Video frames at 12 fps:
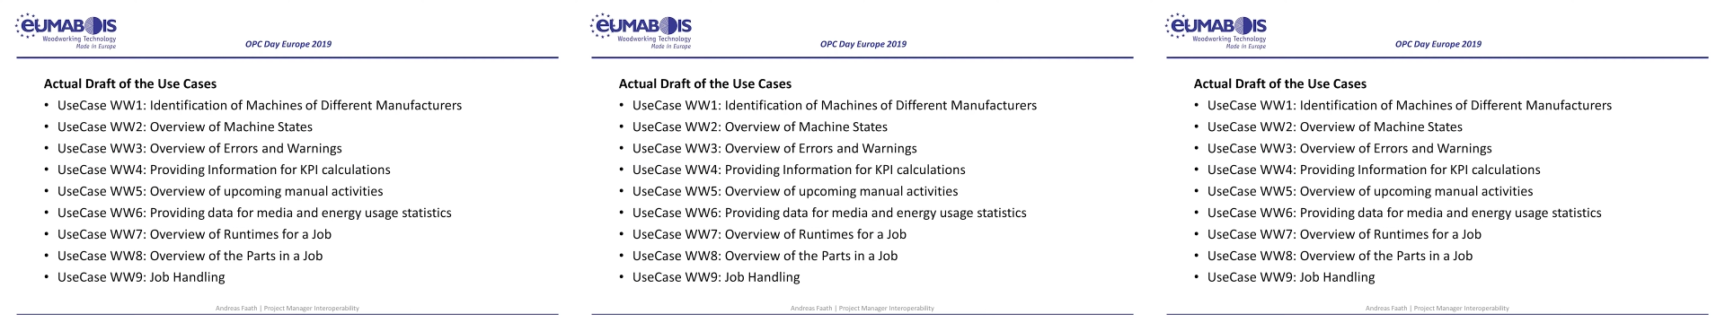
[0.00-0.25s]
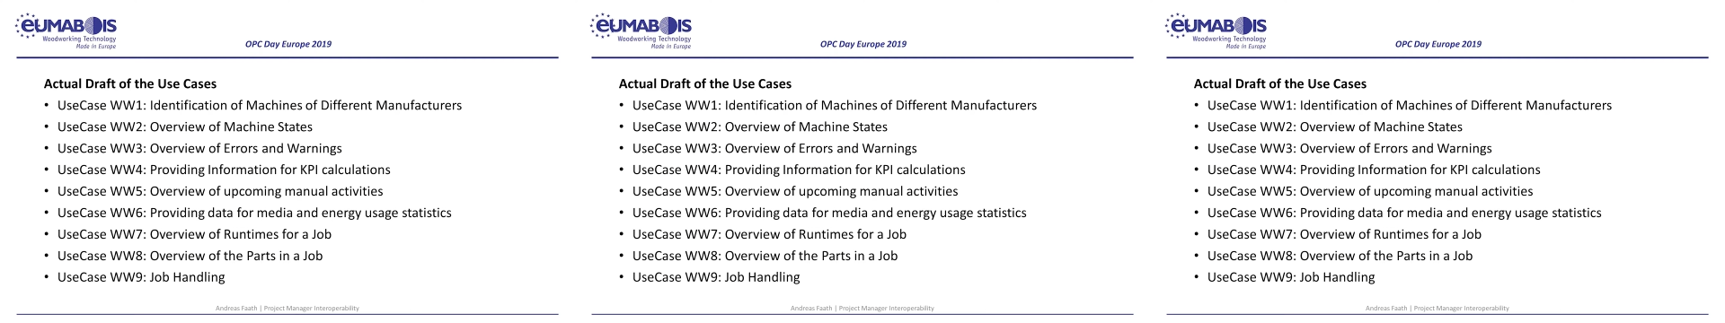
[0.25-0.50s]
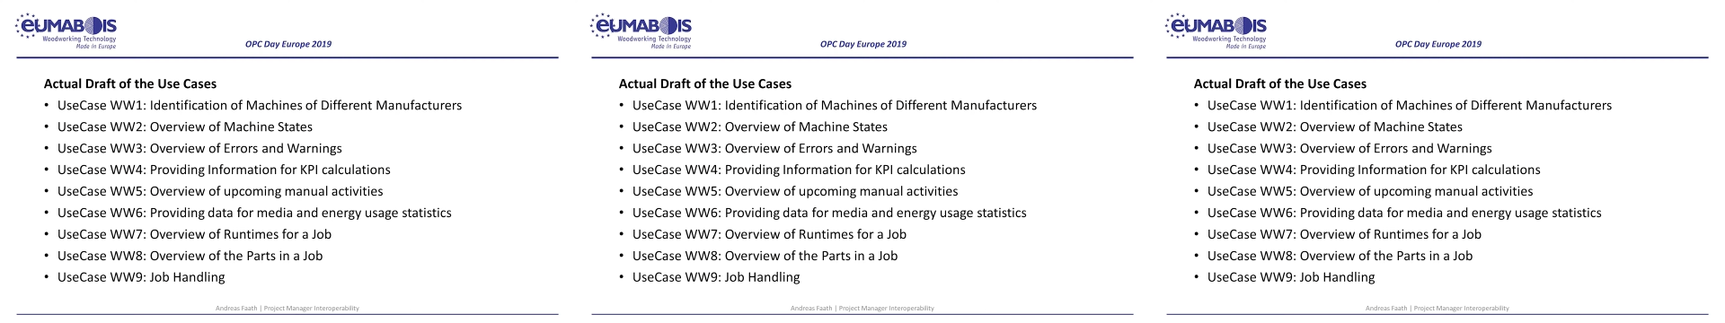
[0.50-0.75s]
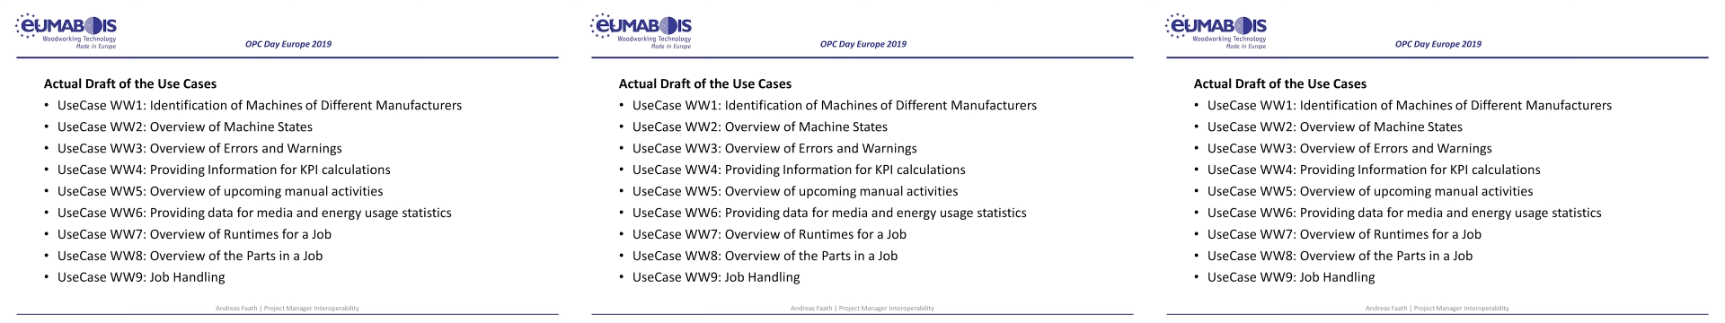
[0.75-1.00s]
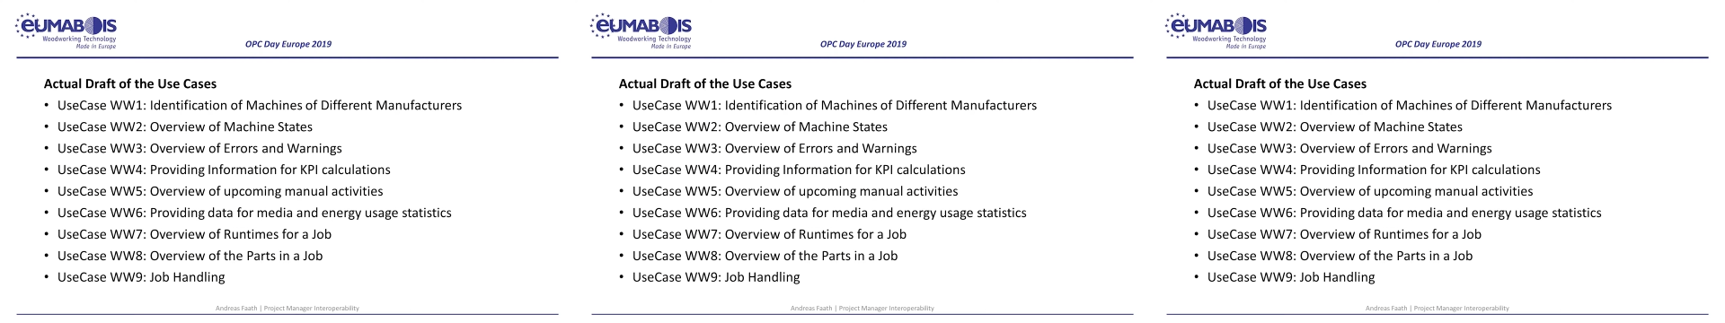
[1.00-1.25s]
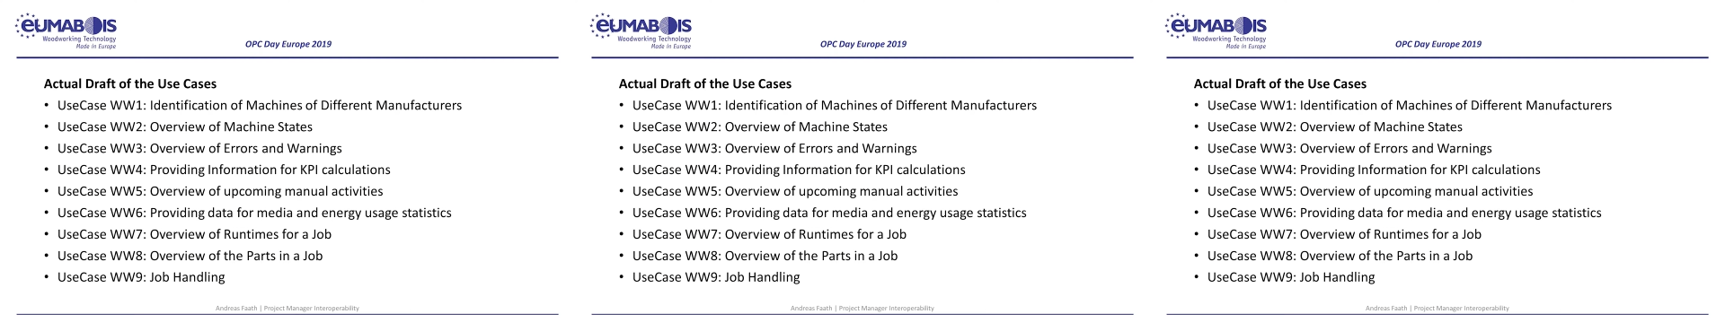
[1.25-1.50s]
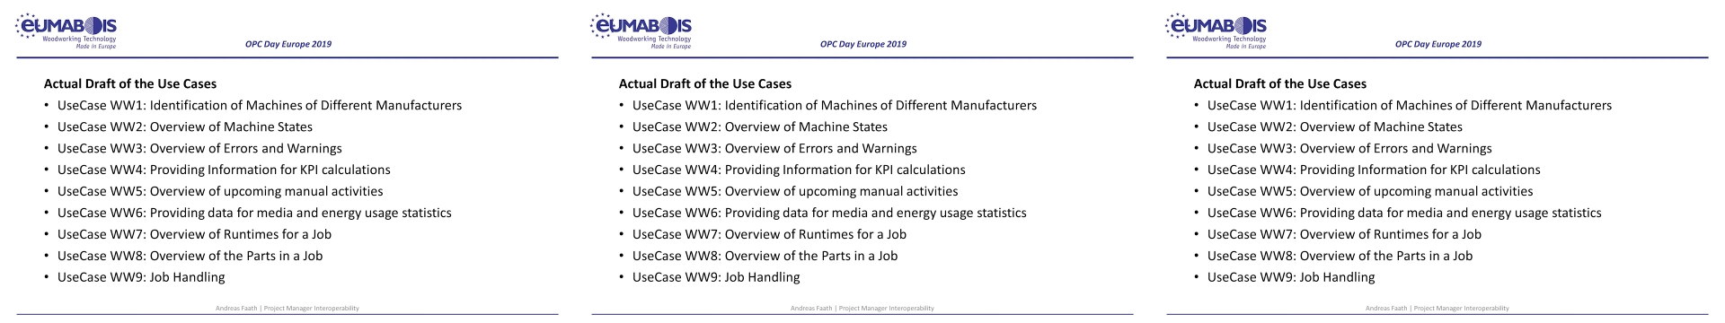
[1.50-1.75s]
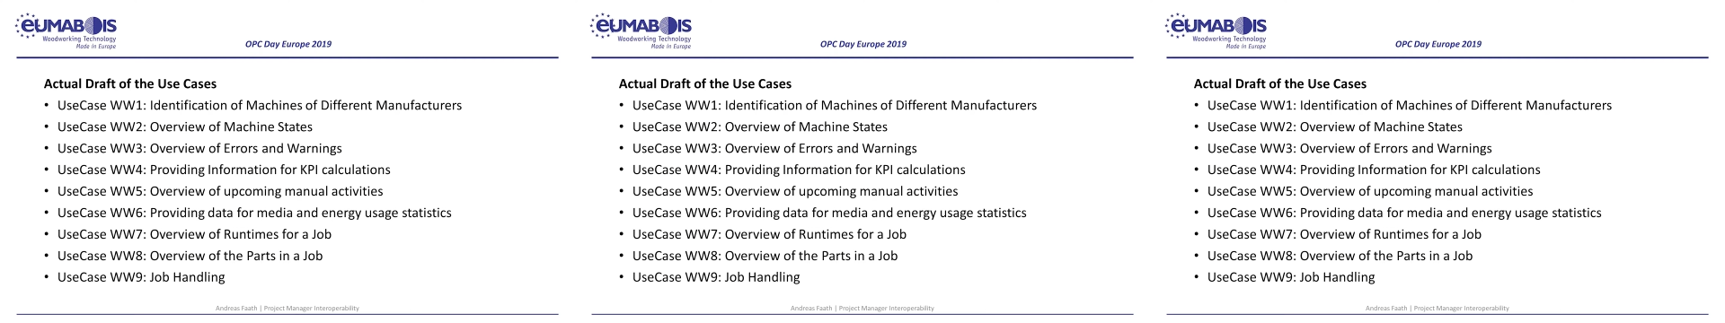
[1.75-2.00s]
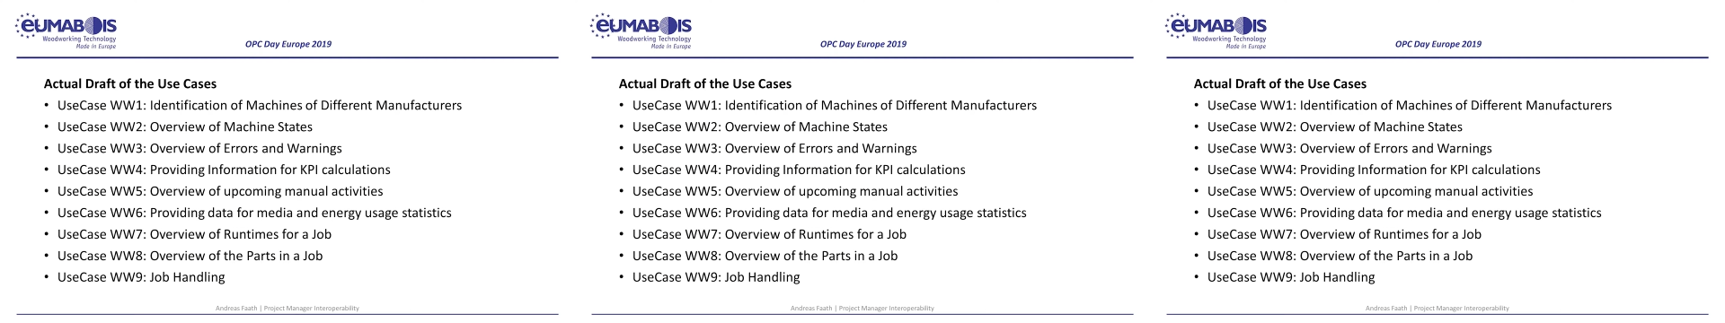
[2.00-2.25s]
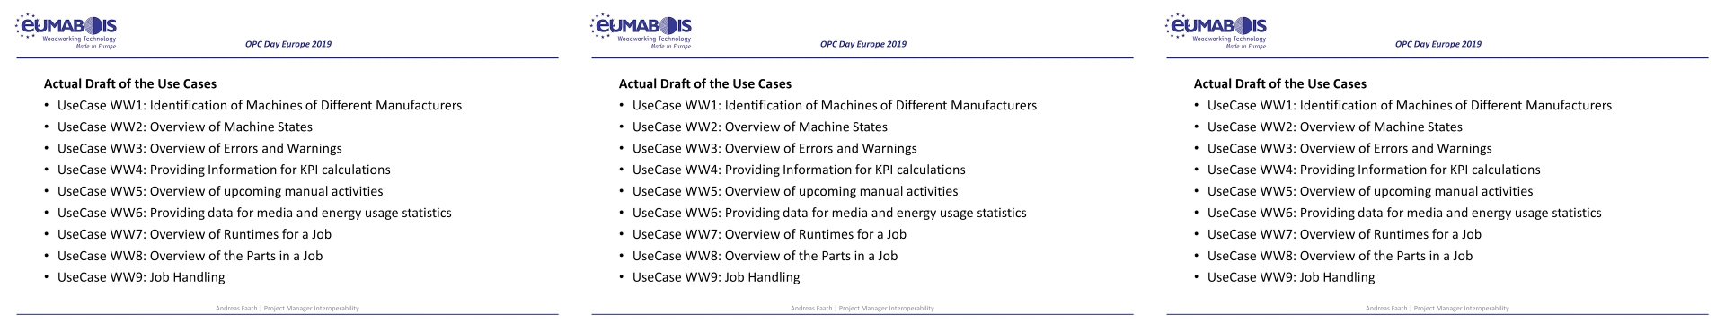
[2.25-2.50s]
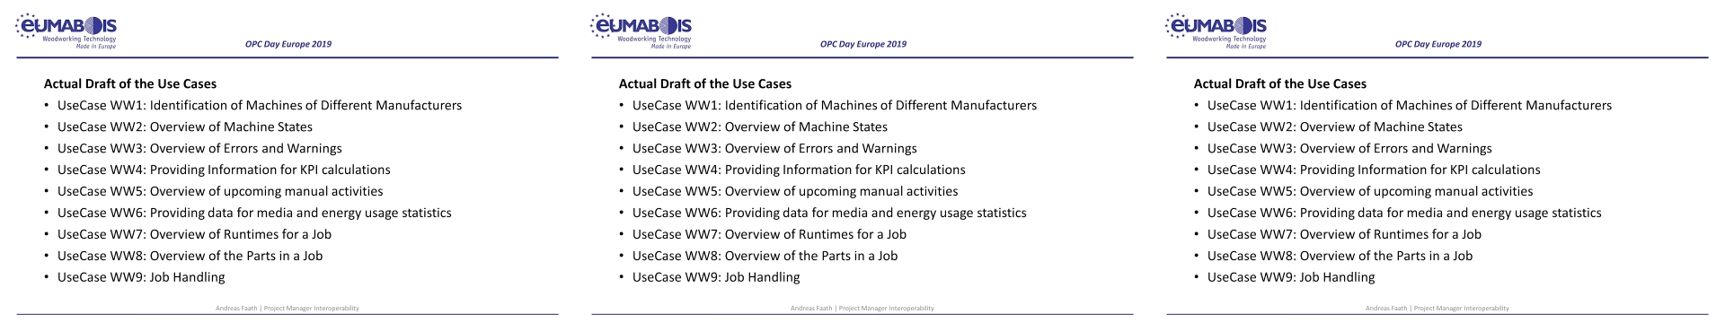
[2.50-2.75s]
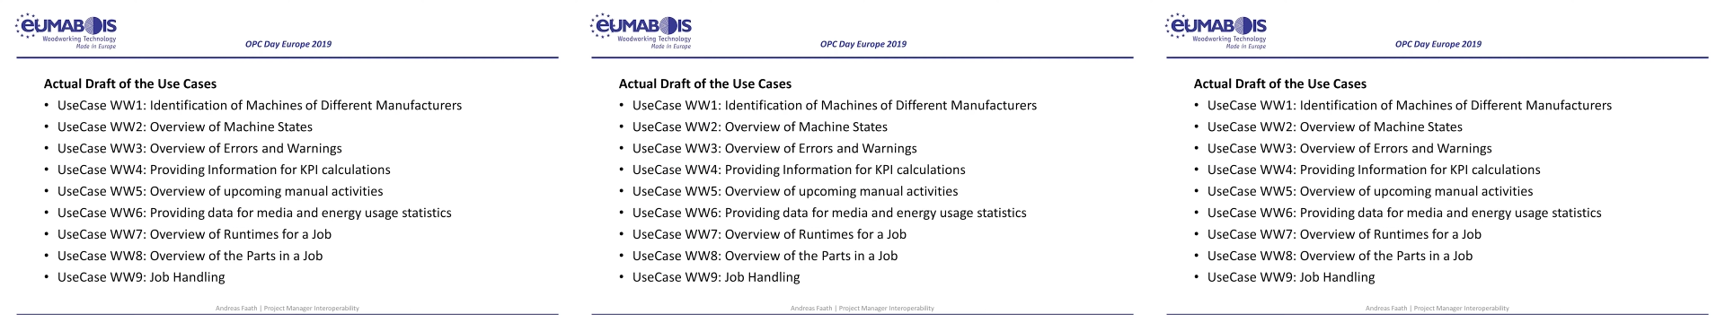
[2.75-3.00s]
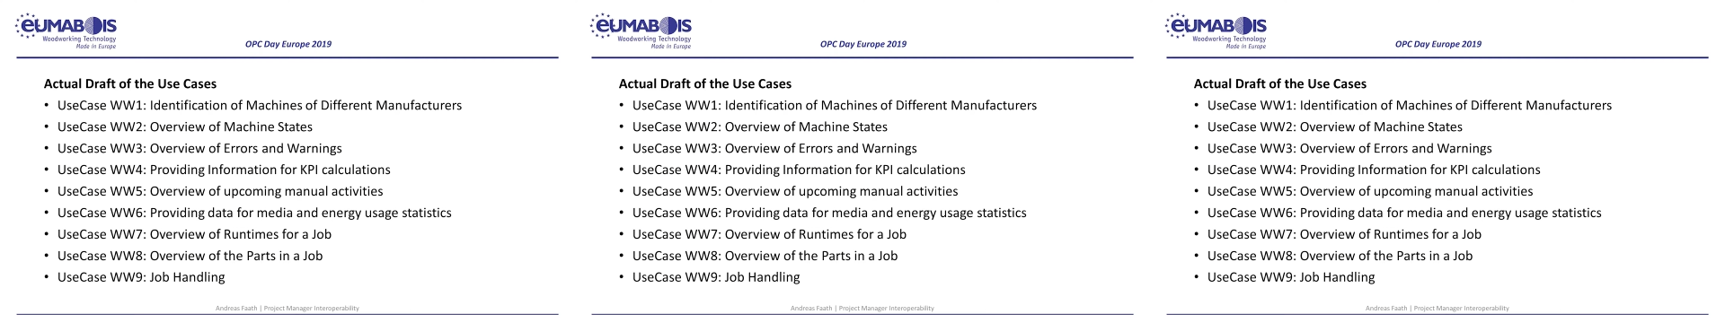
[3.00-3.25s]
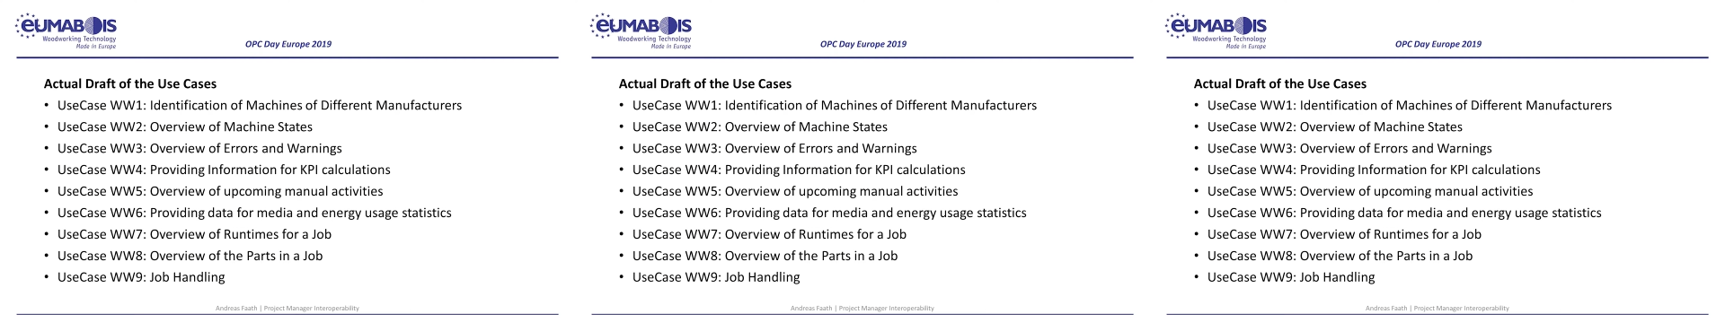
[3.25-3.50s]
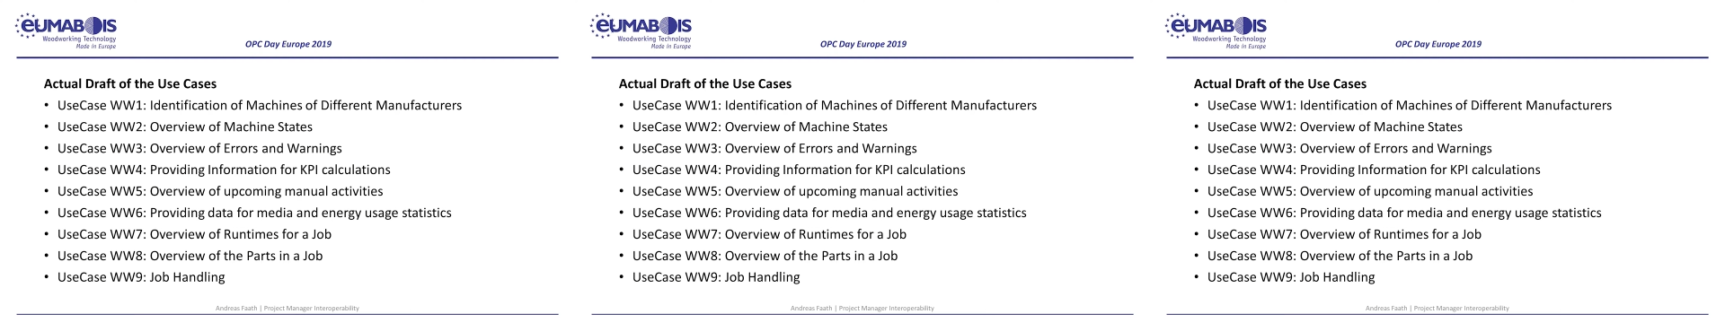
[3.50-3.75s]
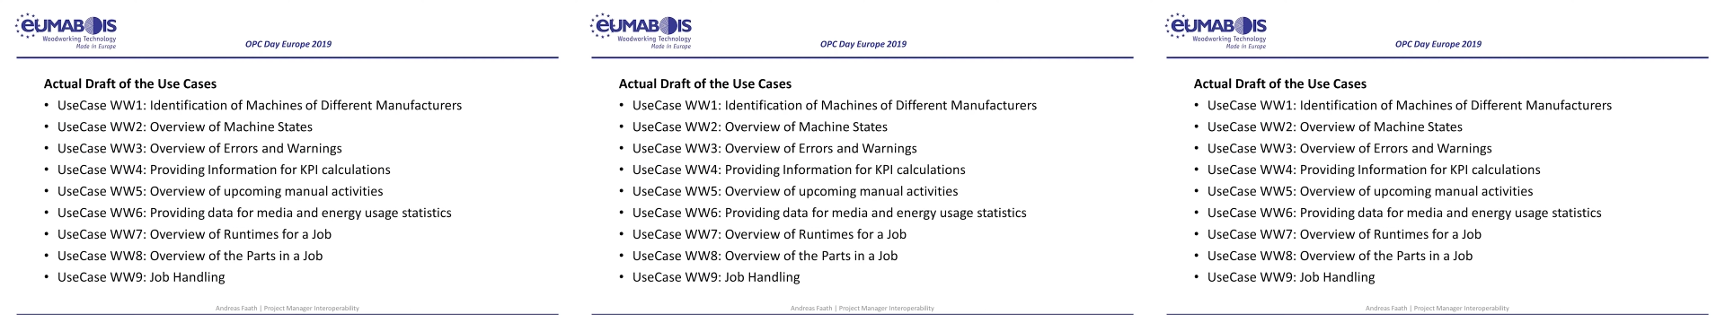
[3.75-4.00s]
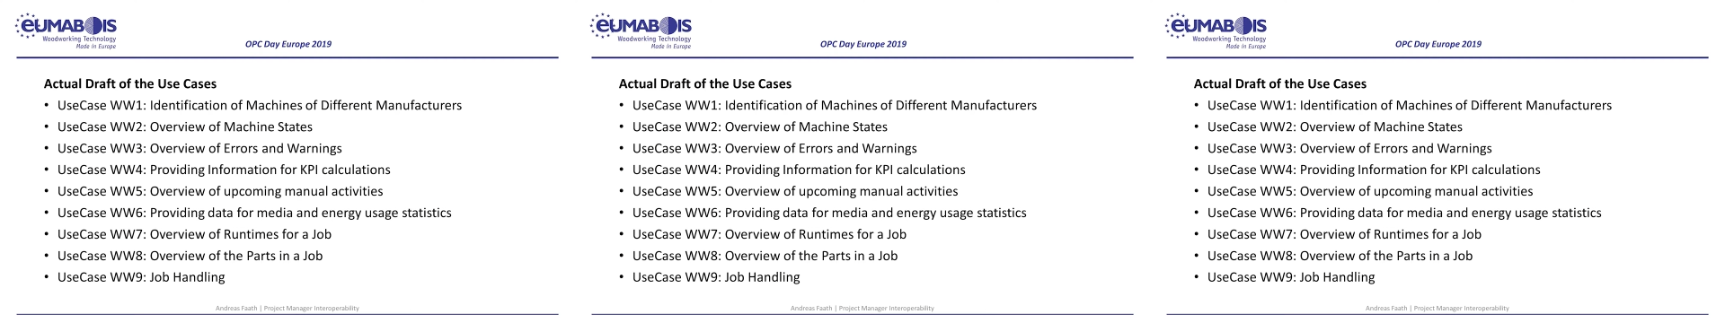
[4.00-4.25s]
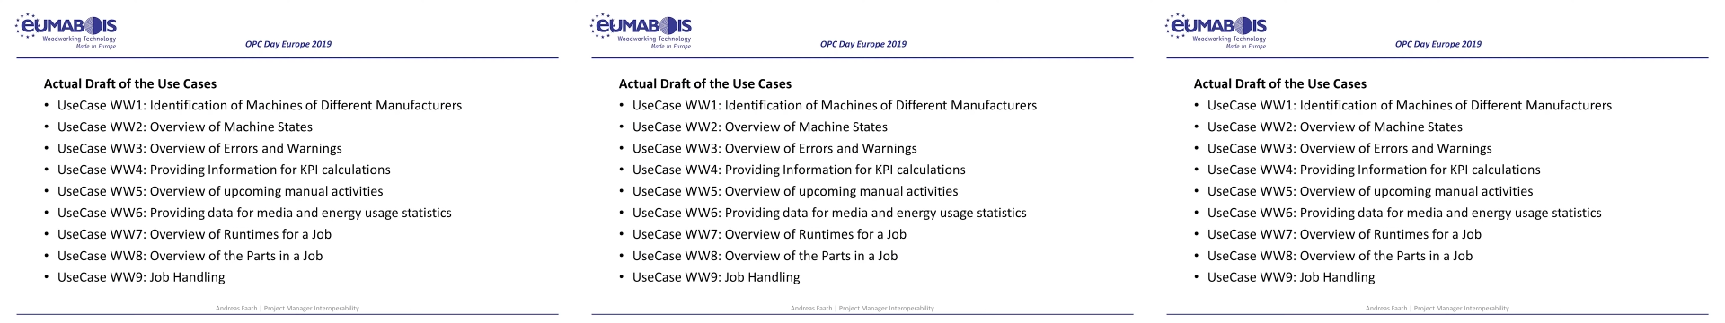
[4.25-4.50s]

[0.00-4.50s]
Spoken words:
(no speaker visible)